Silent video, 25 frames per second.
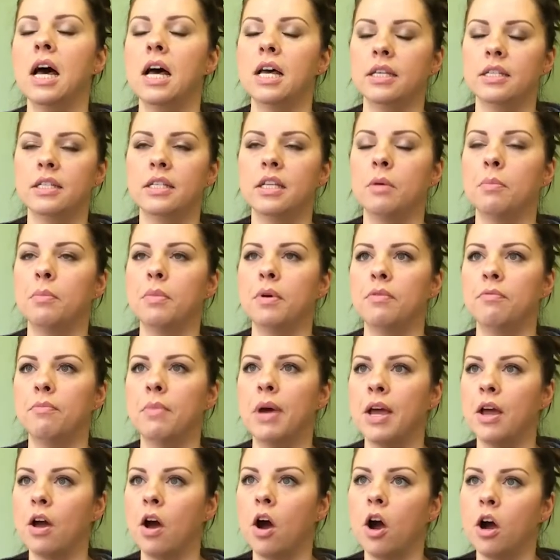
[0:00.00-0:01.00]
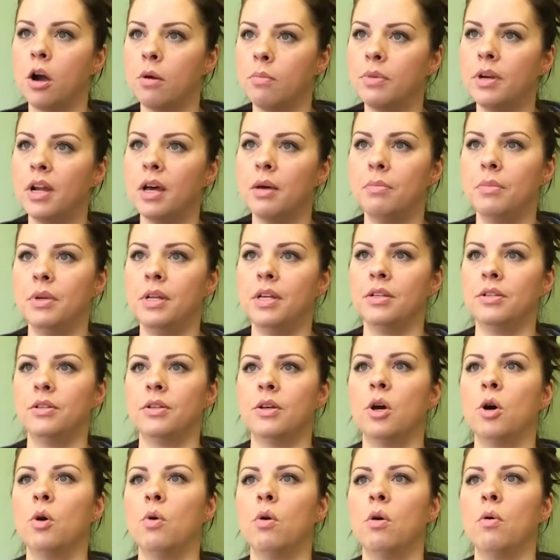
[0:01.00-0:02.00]
some of my arm numbness
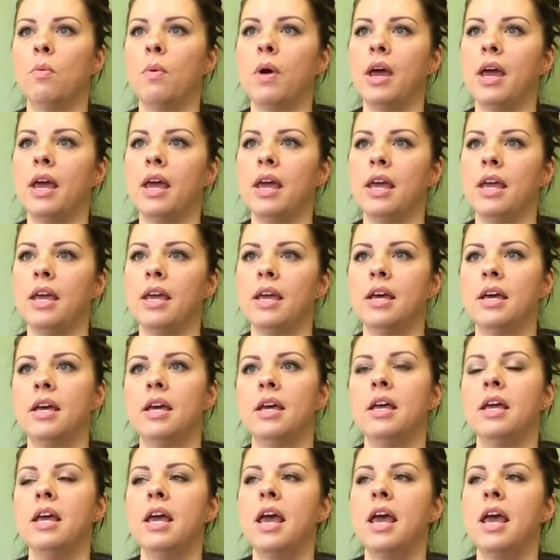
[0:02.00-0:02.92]
go away,